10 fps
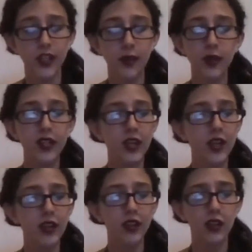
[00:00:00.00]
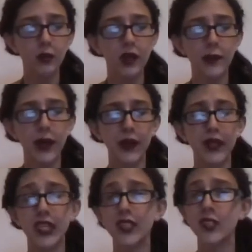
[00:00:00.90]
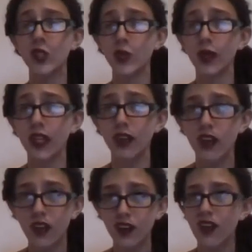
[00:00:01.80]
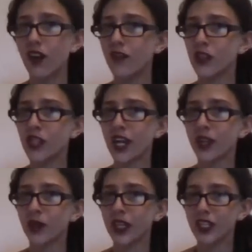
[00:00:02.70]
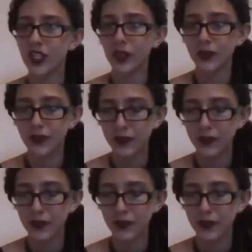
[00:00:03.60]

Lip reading: I'm going to talk a little bit about the history of the jack-o'-lantern.